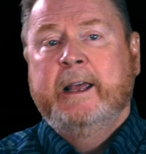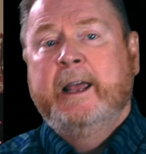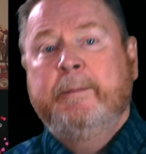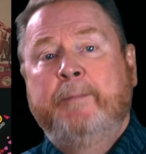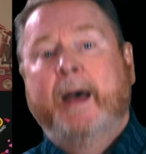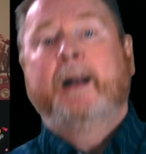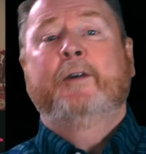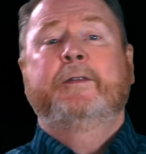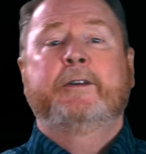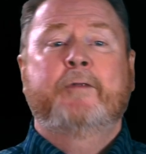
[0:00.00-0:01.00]
He
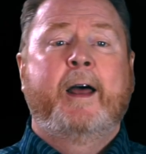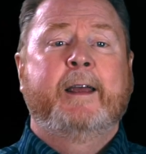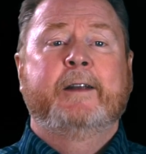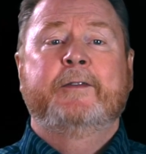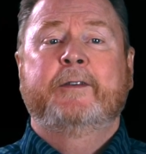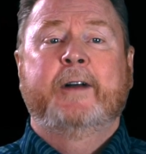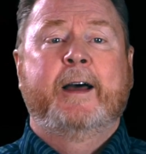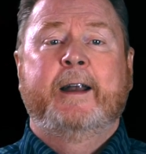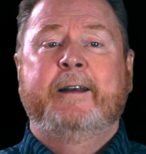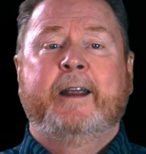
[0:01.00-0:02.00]
bellows that dragons are
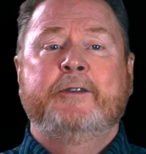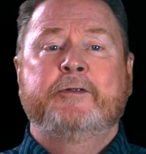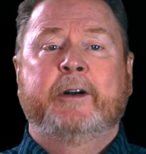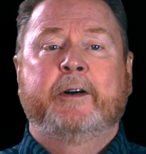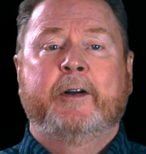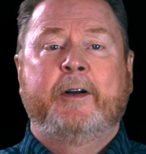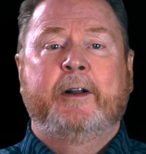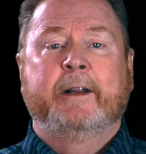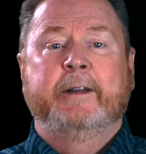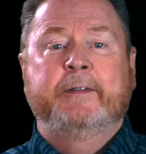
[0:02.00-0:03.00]
not endangered at
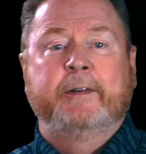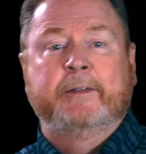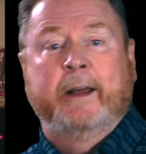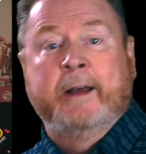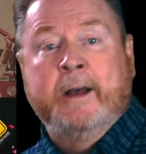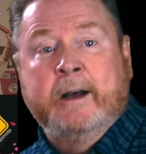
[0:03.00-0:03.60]
all, and this is a